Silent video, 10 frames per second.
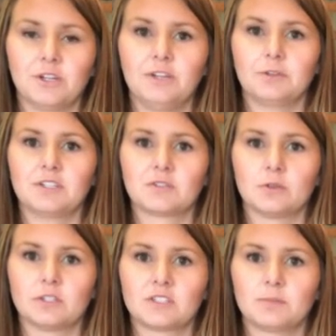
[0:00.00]
great
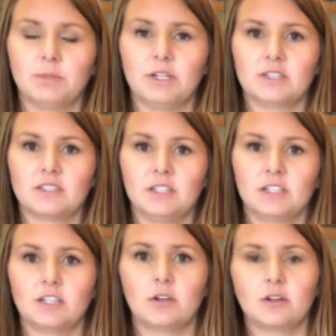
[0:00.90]
resource, but
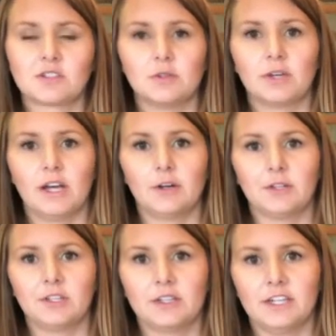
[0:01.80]
it can also
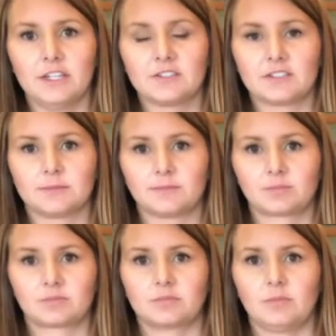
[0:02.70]
calculate
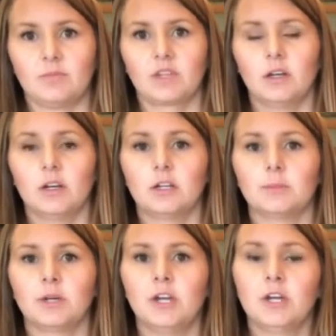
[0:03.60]

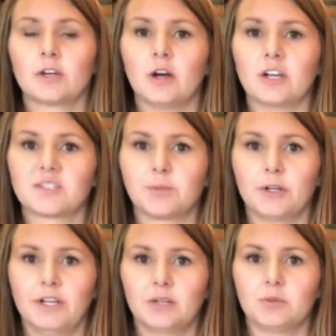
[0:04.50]
um, cost
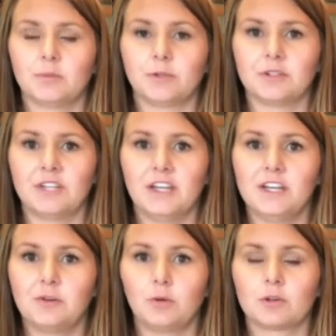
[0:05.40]
per animal per
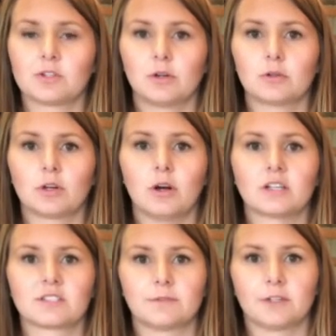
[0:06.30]
day or total
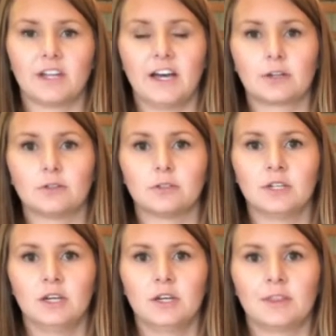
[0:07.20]
cost for cattle
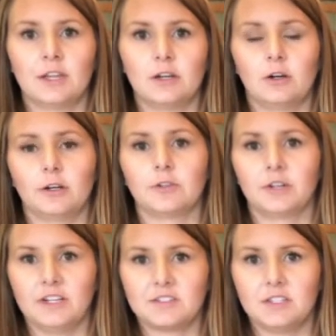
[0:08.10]
that are
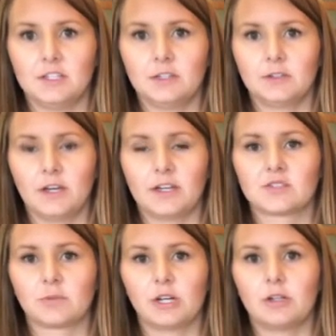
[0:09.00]
grazing, as
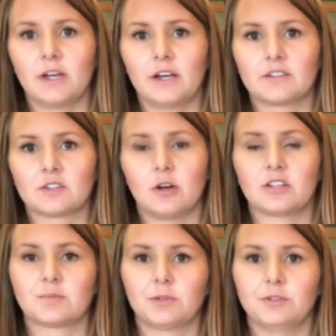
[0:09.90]
well as
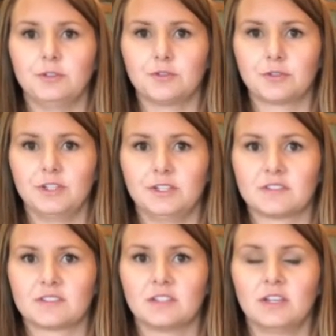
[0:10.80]
cost per
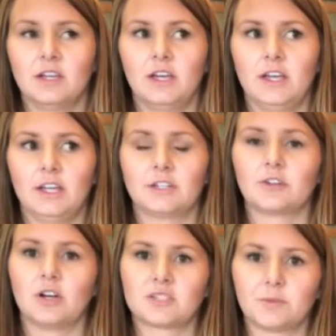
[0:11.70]
nutrients and
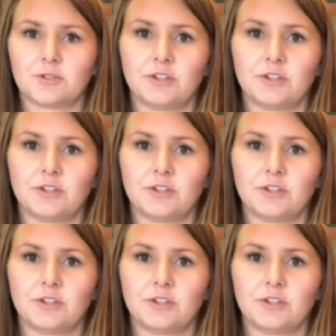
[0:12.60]
cost per